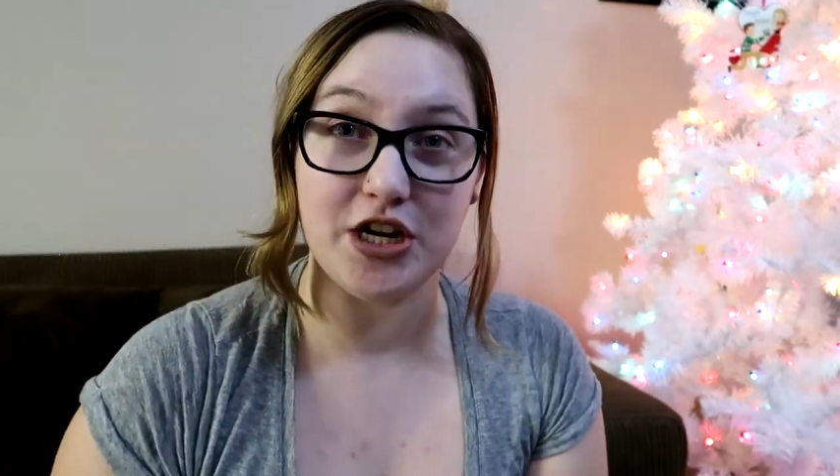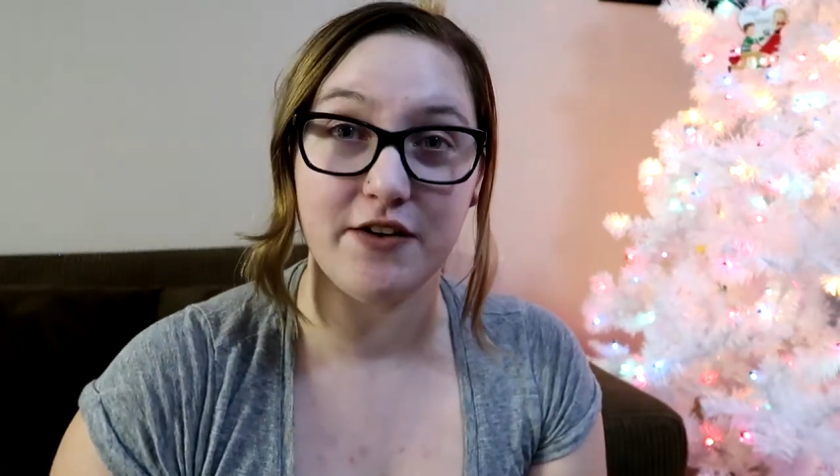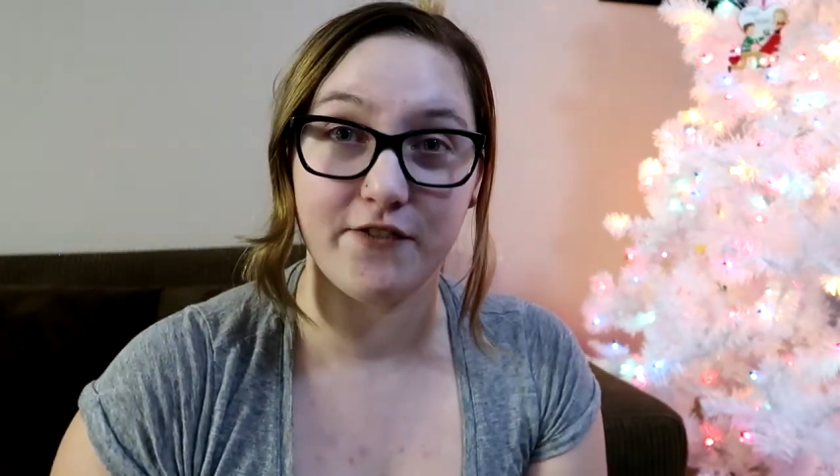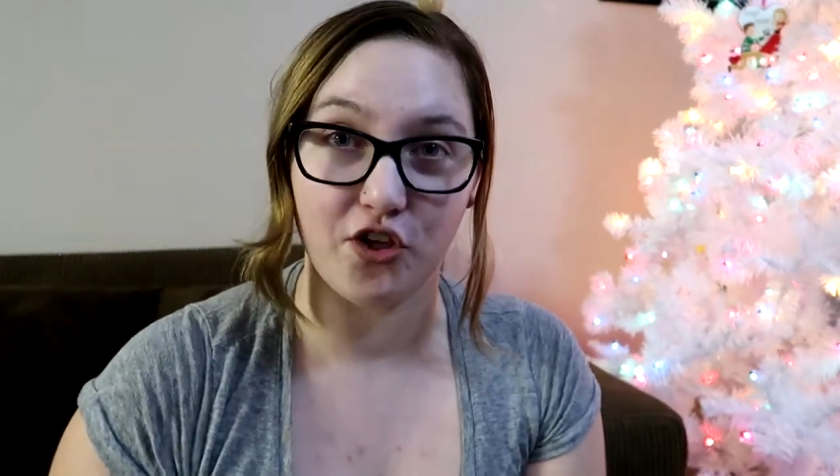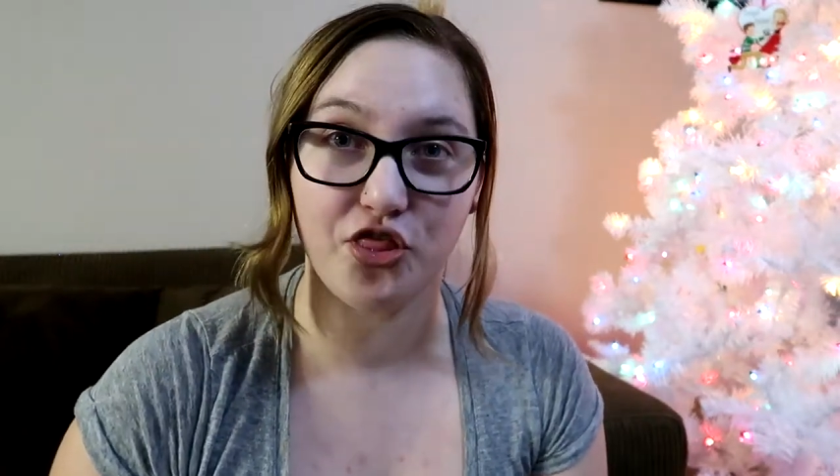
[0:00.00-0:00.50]

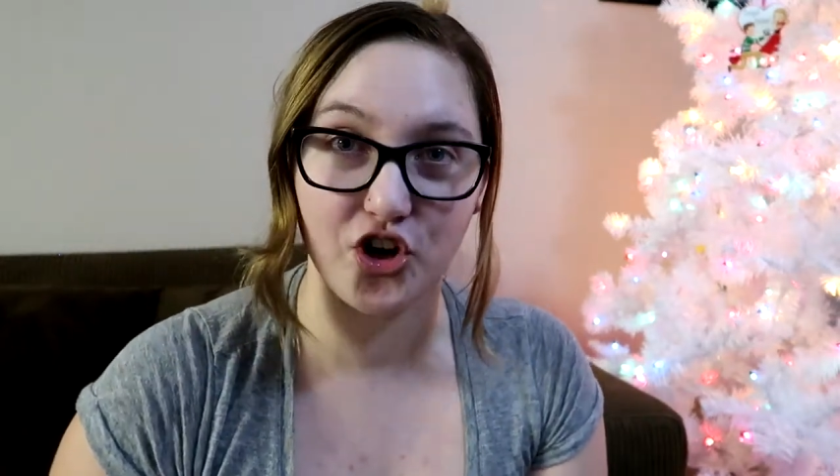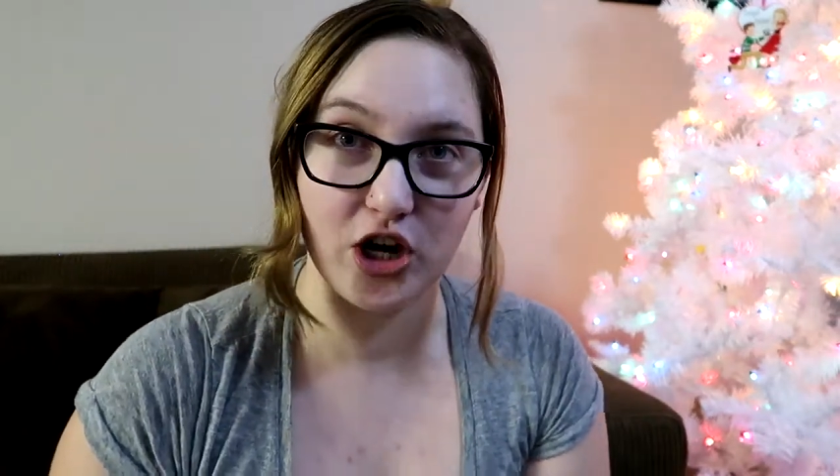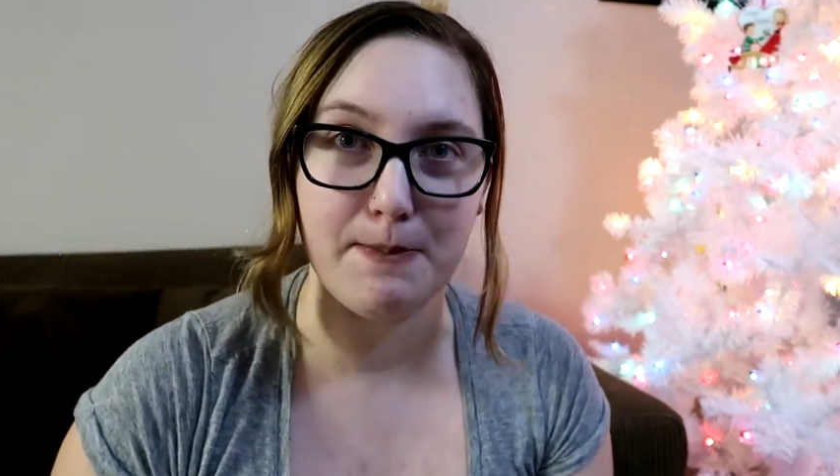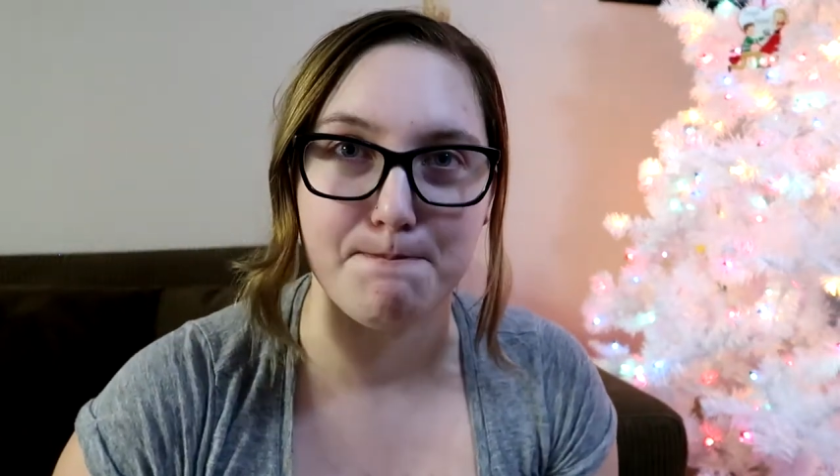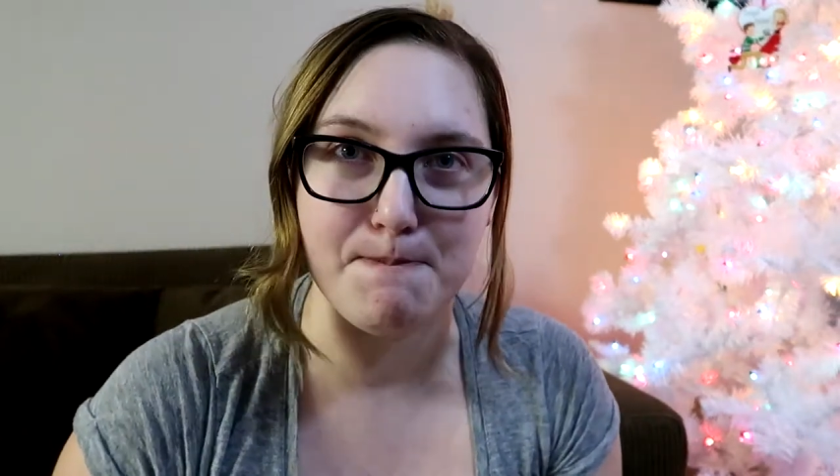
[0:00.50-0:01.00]
it for
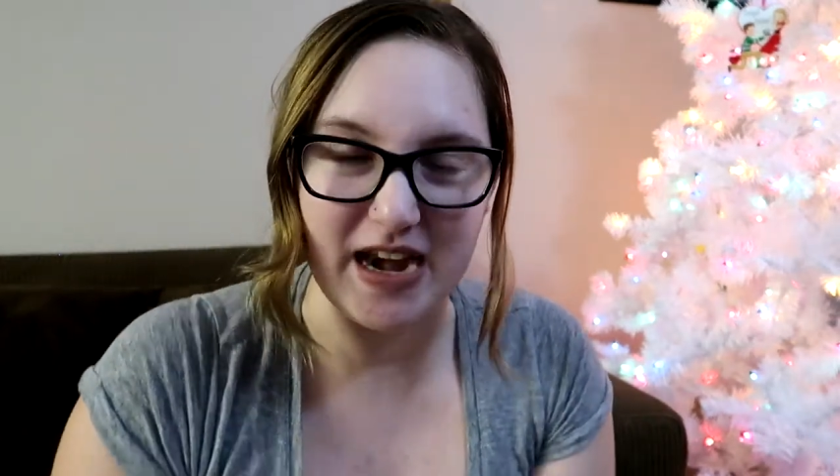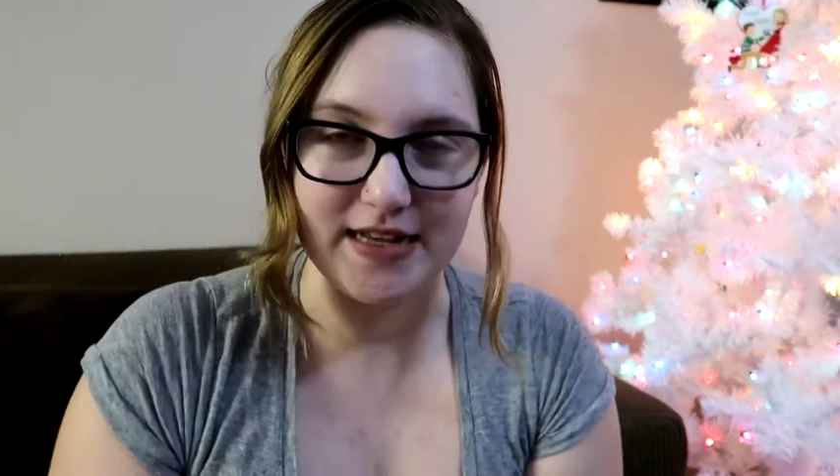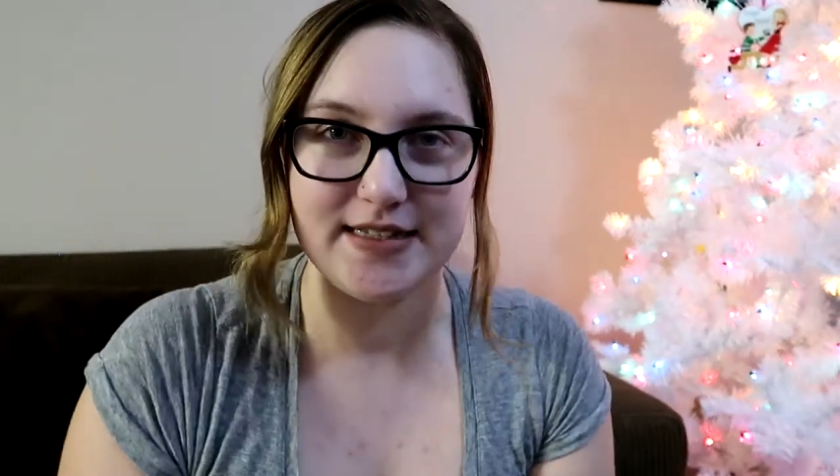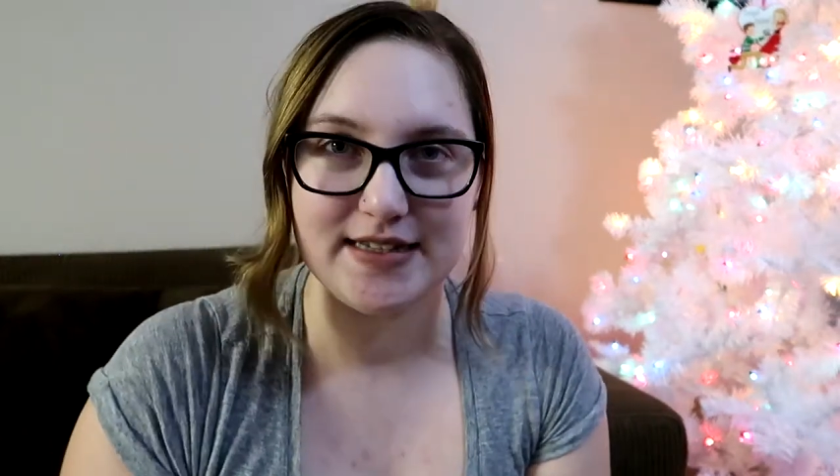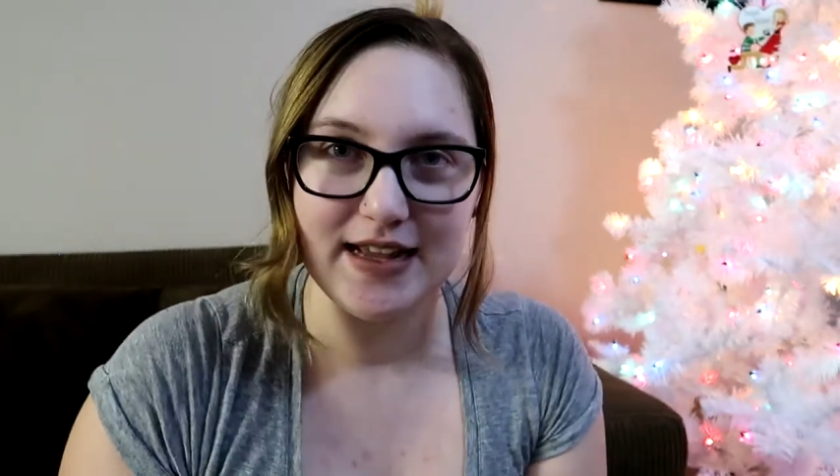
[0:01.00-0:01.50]
30
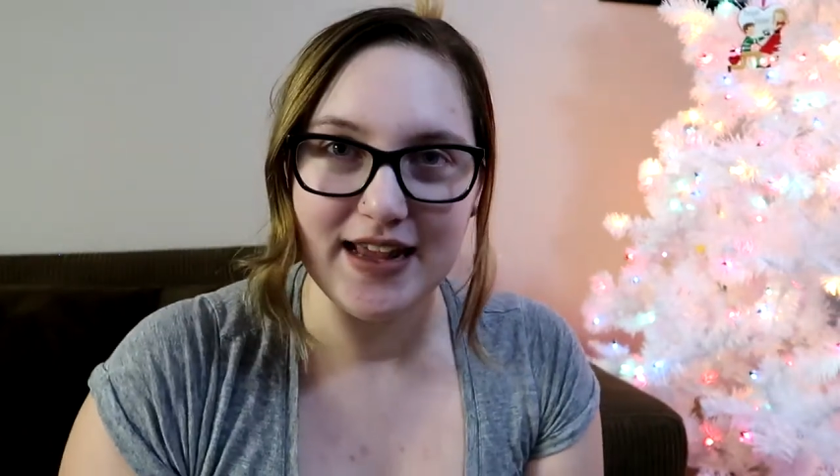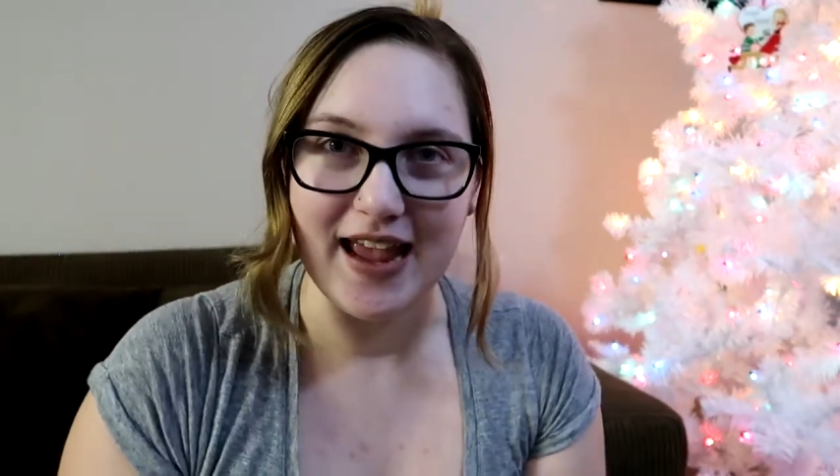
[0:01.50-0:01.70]
minutes.